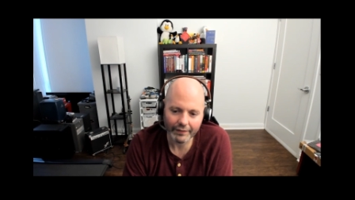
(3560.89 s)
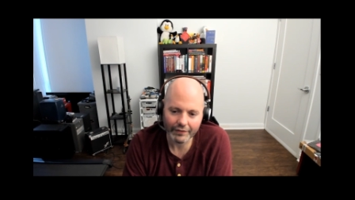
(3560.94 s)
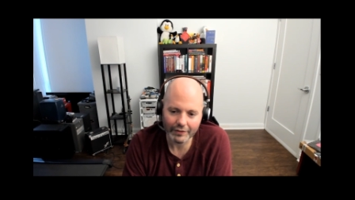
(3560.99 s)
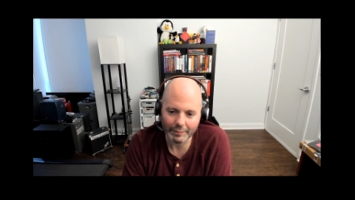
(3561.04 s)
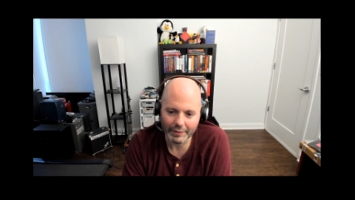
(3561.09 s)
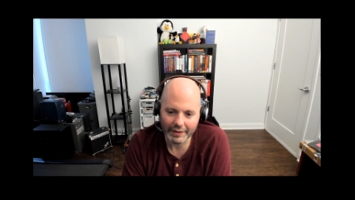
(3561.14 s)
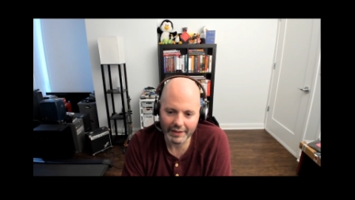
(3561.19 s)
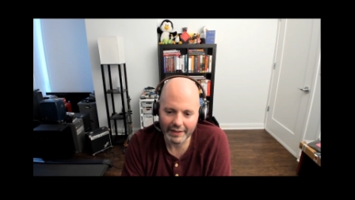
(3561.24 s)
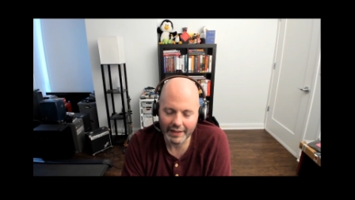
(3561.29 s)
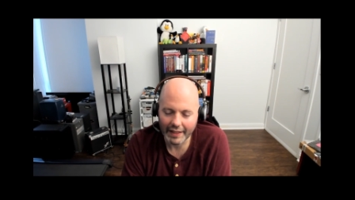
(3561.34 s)

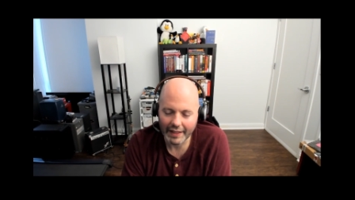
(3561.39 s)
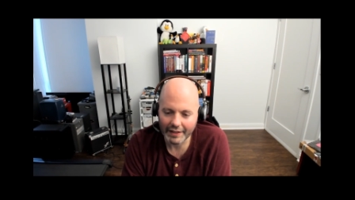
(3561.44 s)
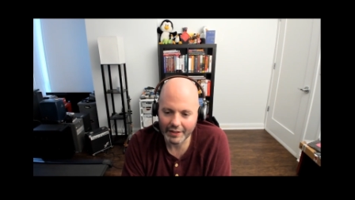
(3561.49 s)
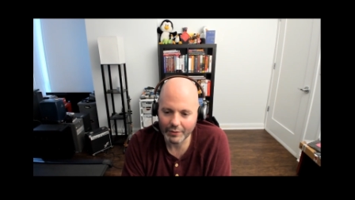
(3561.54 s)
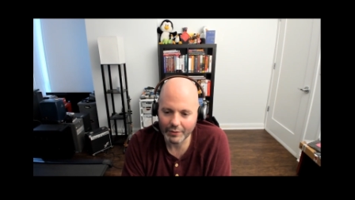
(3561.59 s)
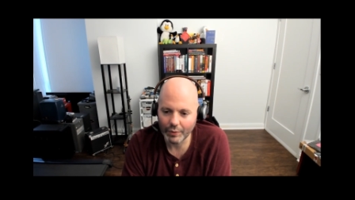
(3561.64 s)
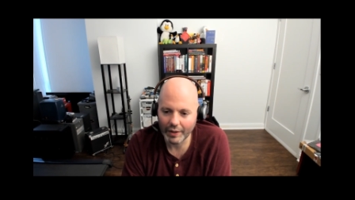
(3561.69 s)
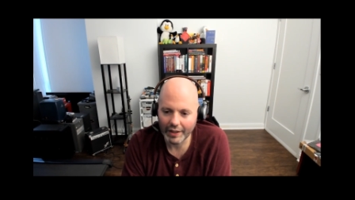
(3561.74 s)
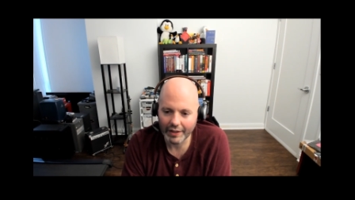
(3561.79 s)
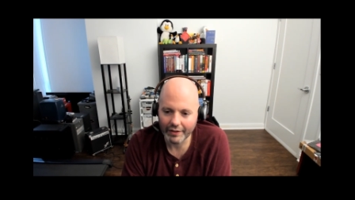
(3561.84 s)
have to be
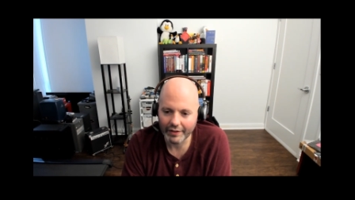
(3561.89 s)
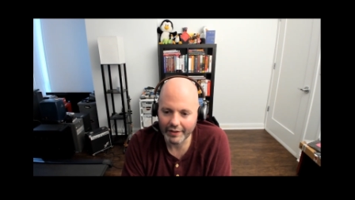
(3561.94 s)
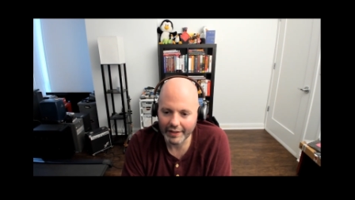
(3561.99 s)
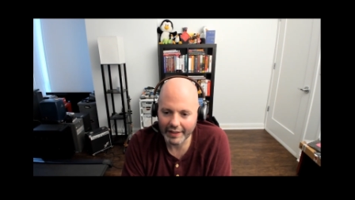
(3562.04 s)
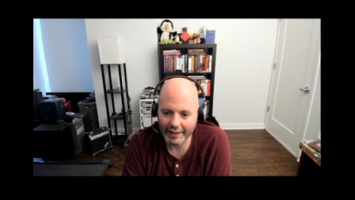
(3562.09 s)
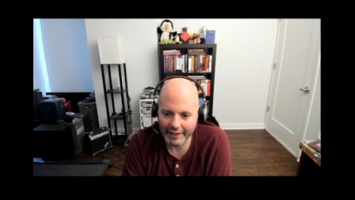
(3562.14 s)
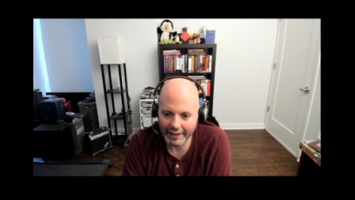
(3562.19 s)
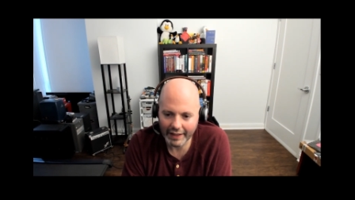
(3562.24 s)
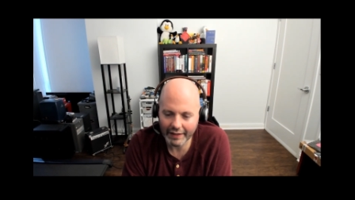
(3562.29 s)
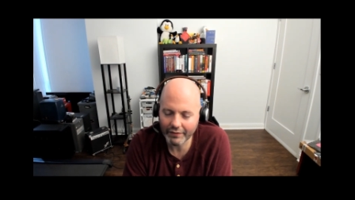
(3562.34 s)

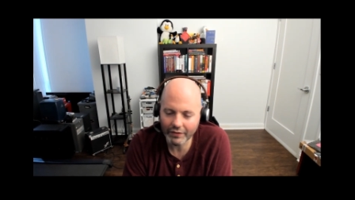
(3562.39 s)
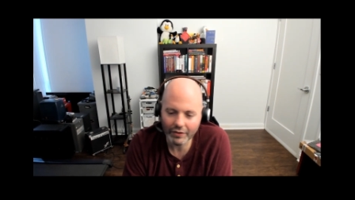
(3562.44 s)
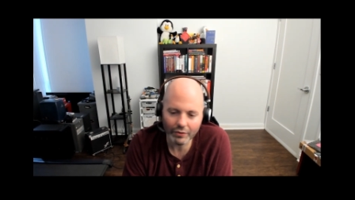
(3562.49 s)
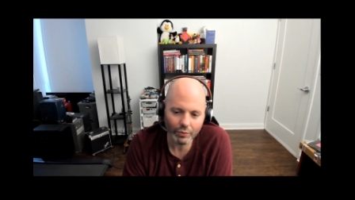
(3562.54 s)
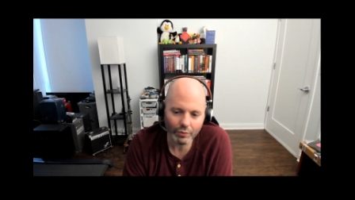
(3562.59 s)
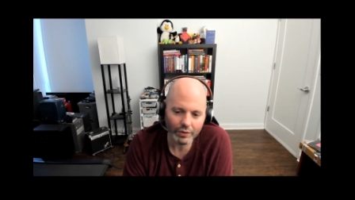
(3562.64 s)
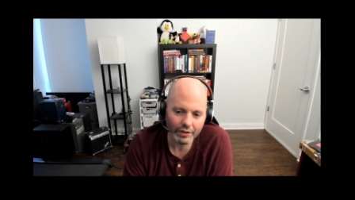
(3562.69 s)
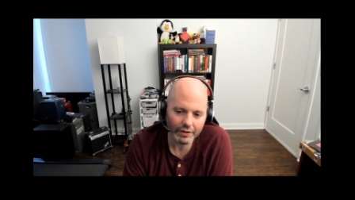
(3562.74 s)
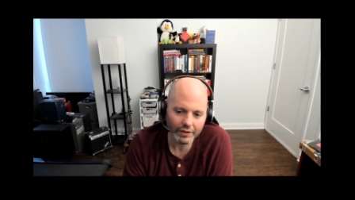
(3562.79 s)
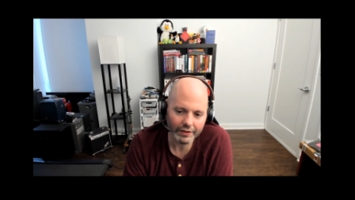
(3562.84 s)
anywhere in
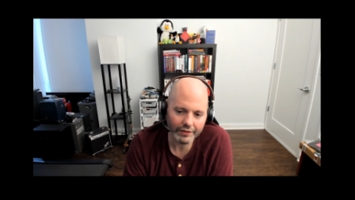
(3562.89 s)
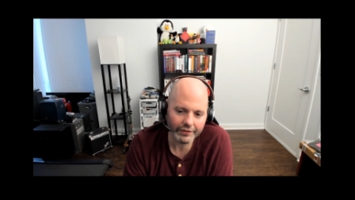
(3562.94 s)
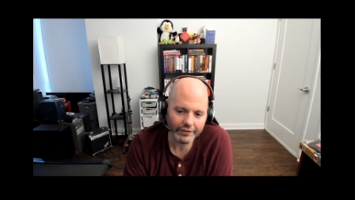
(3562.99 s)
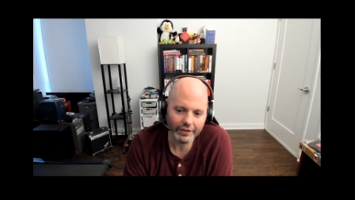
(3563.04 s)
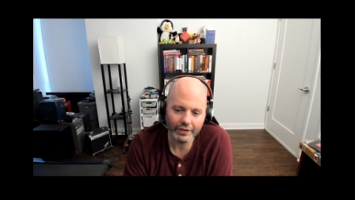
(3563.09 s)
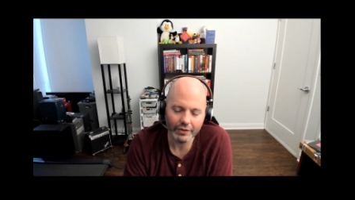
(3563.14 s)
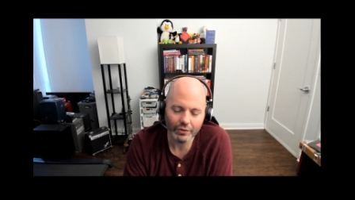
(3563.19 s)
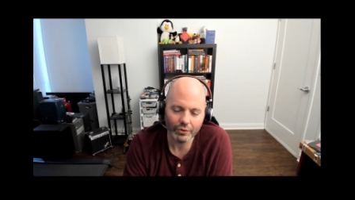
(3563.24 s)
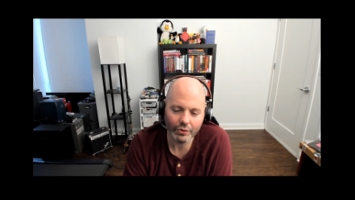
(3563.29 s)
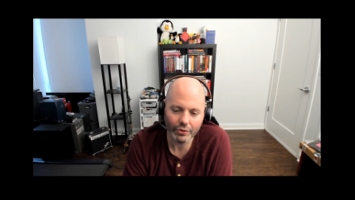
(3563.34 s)
the
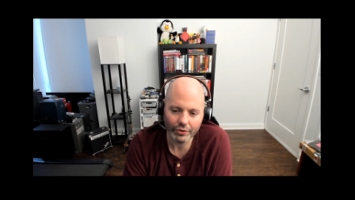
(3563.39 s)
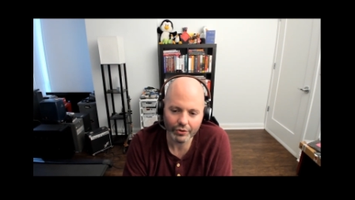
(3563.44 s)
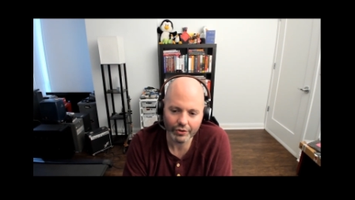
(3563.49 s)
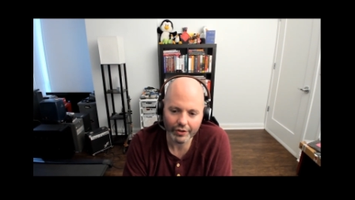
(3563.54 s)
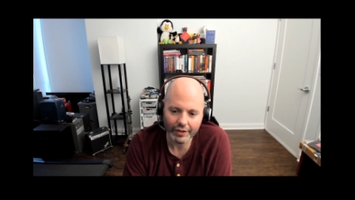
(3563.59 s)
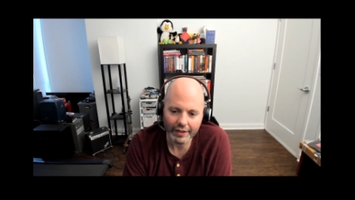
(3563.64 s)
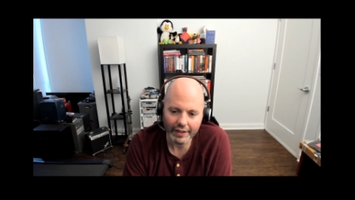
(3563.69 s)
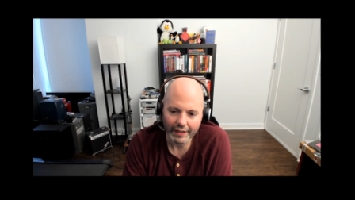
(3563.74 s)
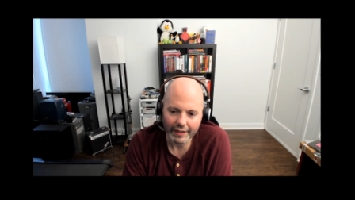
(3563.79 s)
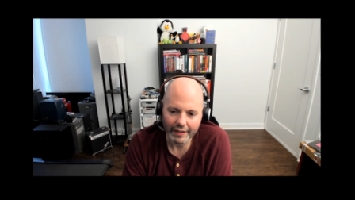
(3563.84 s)
world
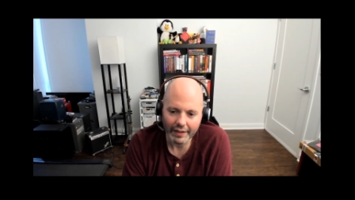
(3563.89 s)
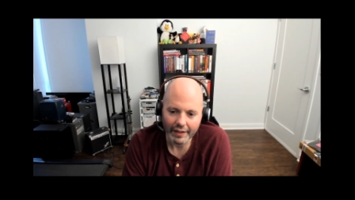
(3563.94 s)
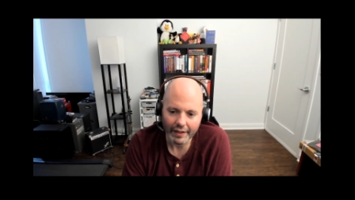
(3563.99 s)
or